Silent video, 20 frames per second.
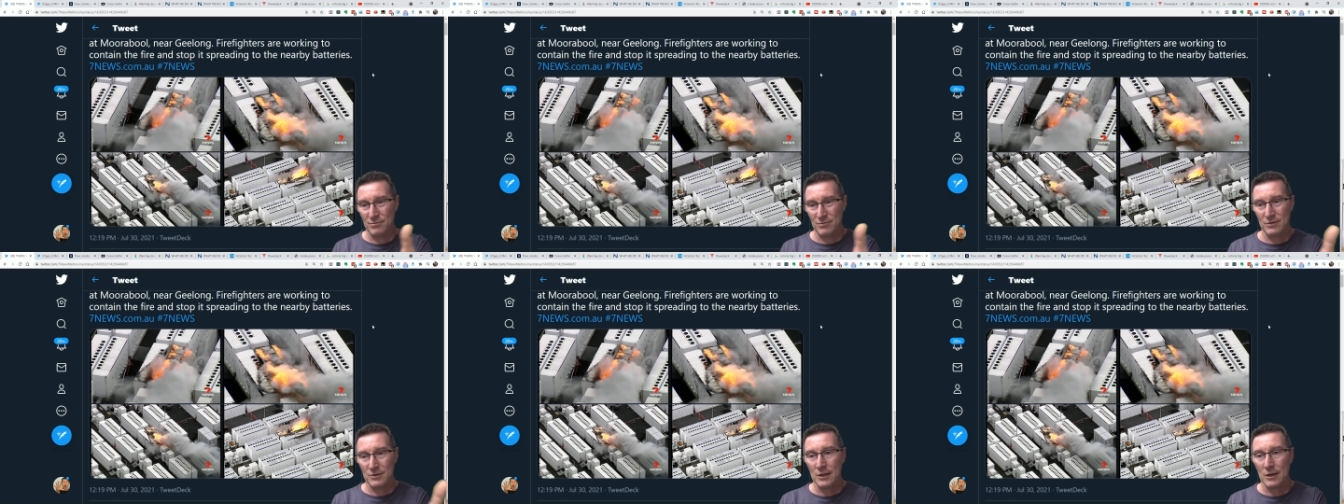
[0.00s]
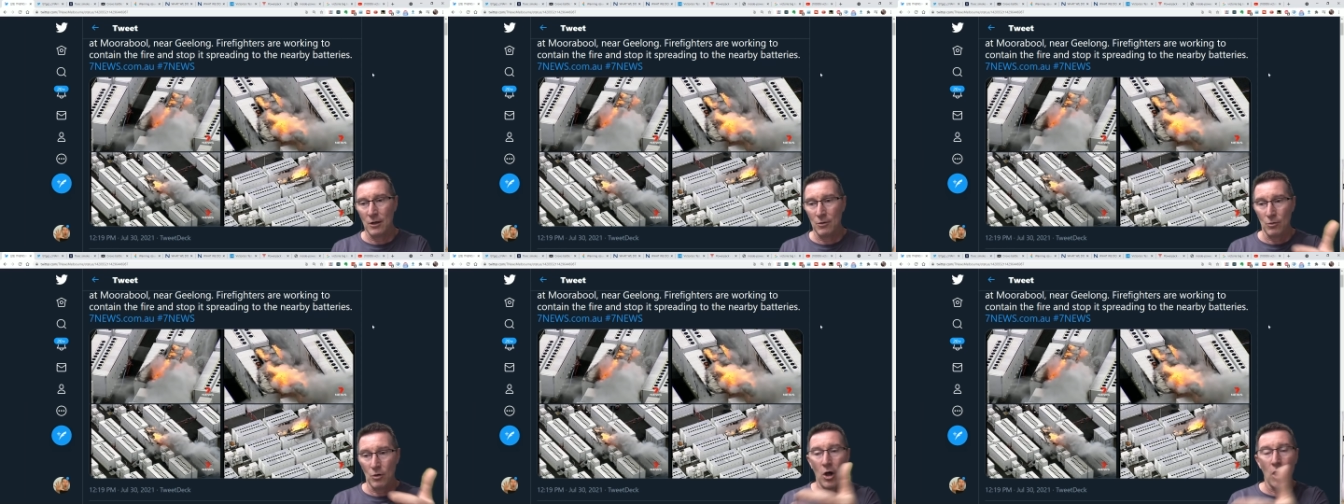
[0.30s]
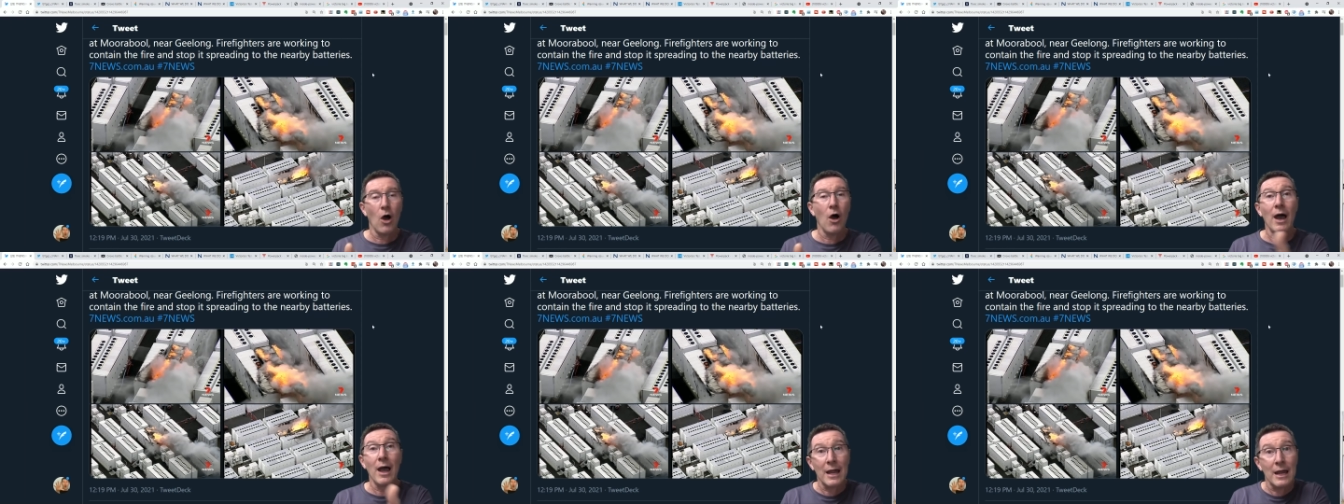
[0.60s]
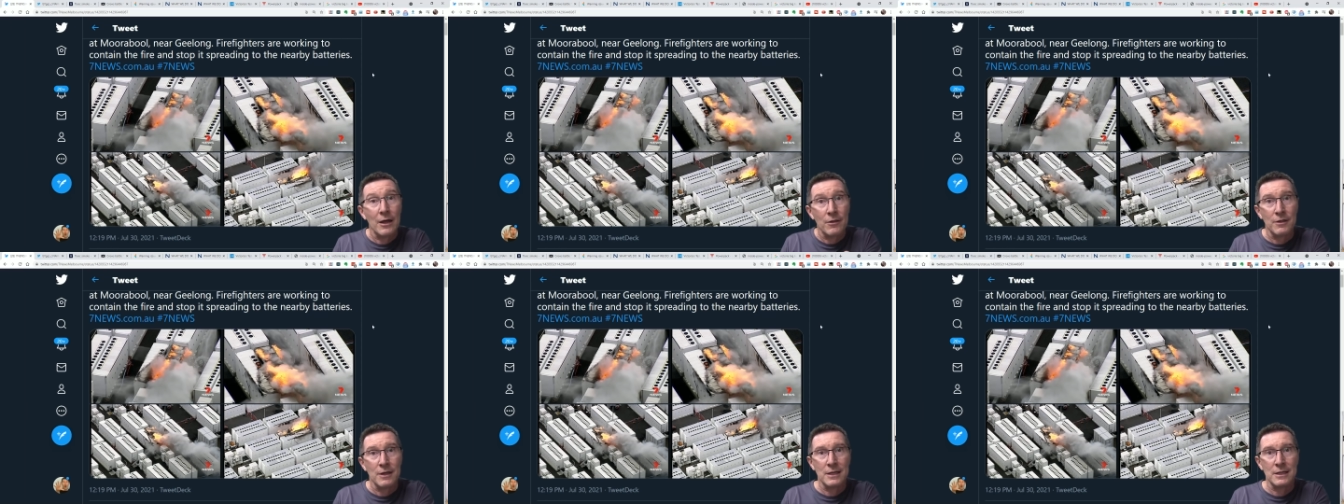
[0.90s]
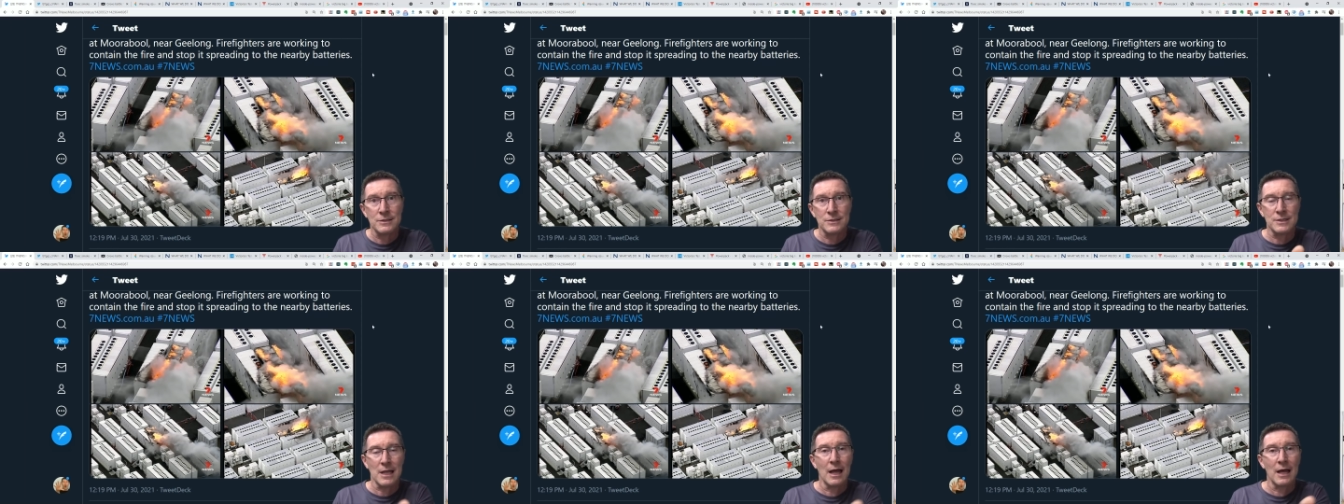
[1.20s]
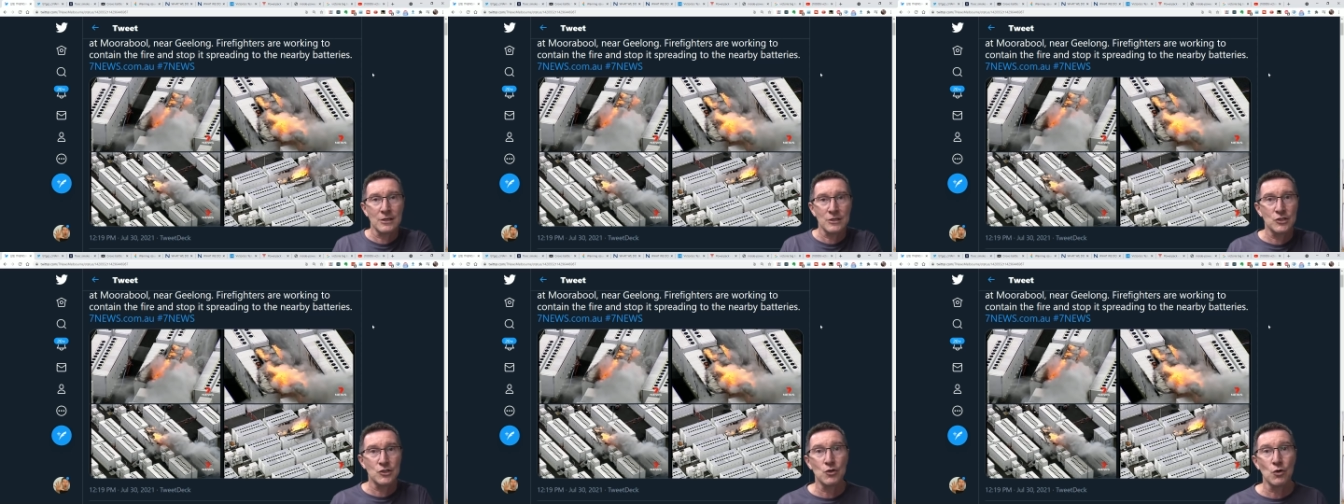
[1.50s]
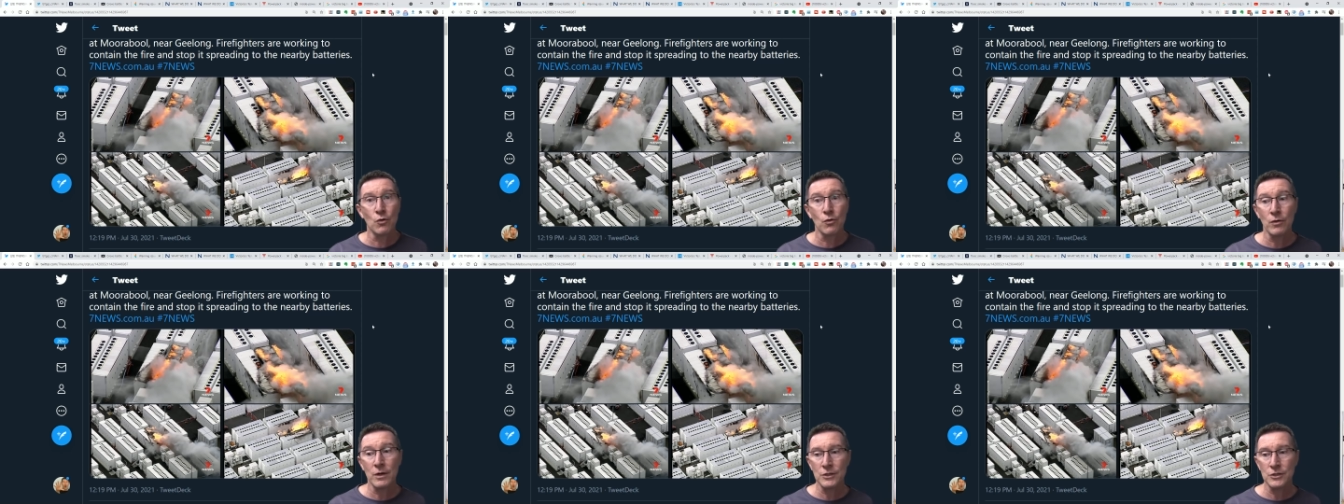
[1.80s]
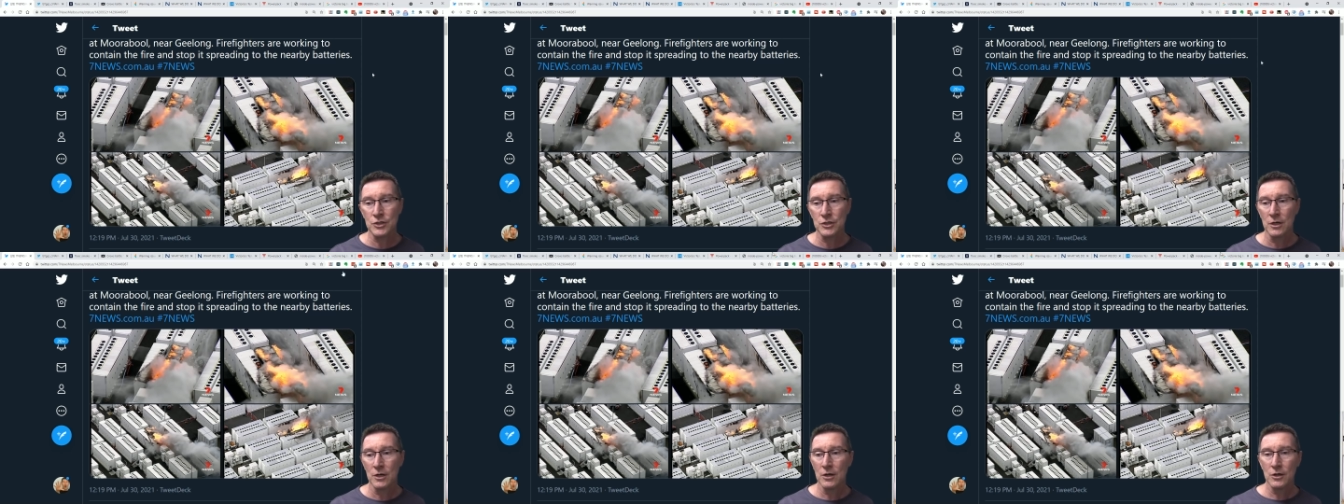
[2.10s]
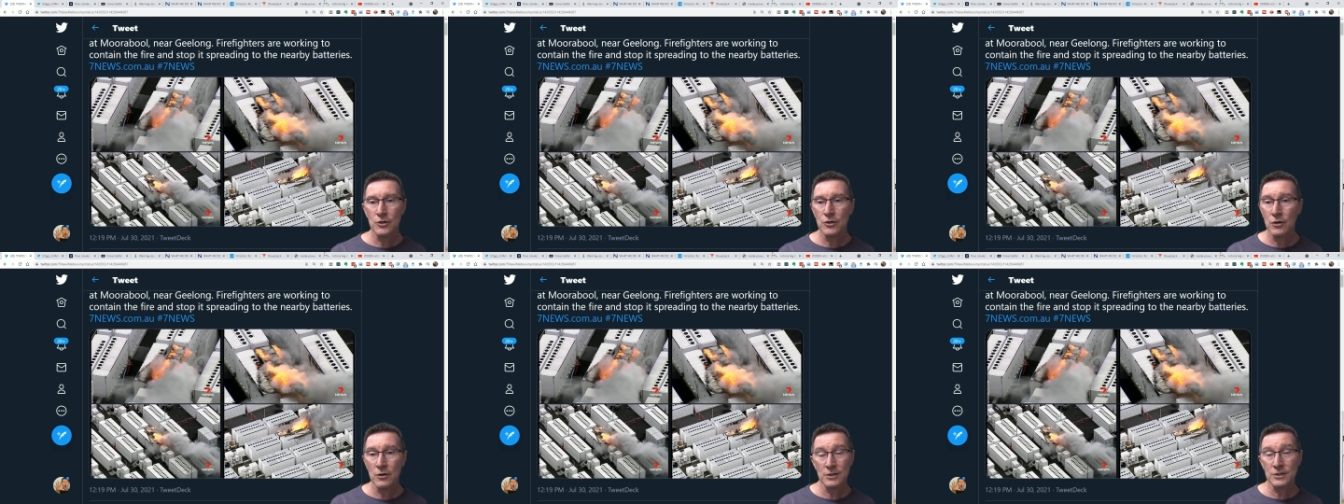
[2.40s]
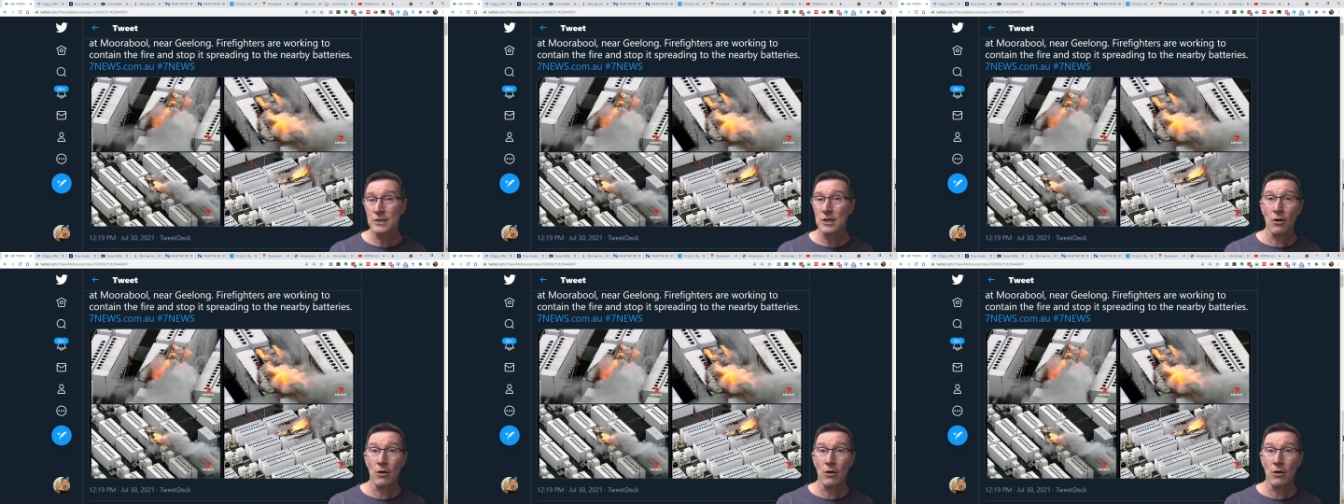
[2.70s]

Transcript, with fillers: you know, hire these uh, storage units.